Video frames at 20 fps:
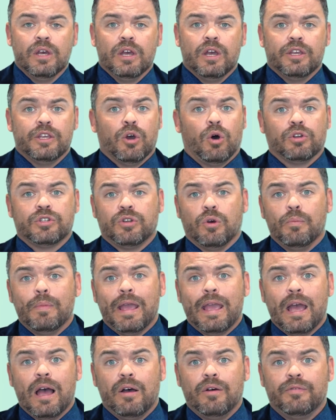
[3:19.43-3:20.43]
You also may
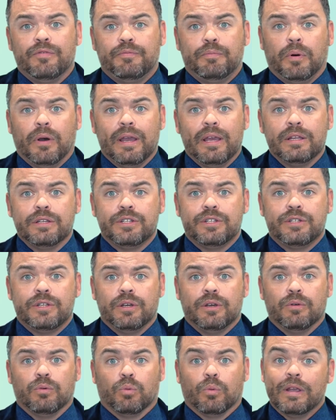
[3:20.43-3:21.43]
have plans
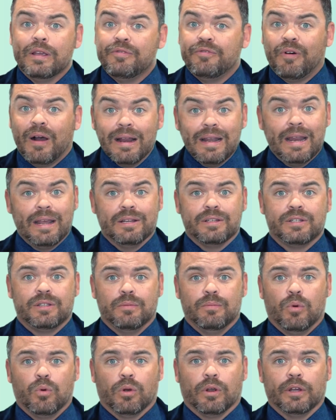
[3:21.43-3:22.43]
to refinance the
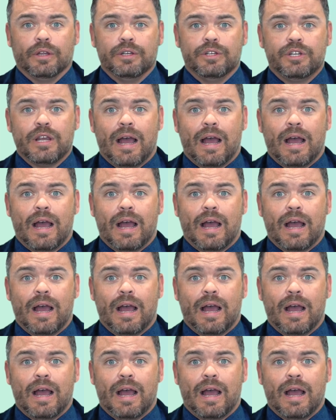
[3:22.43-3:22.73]
mortgage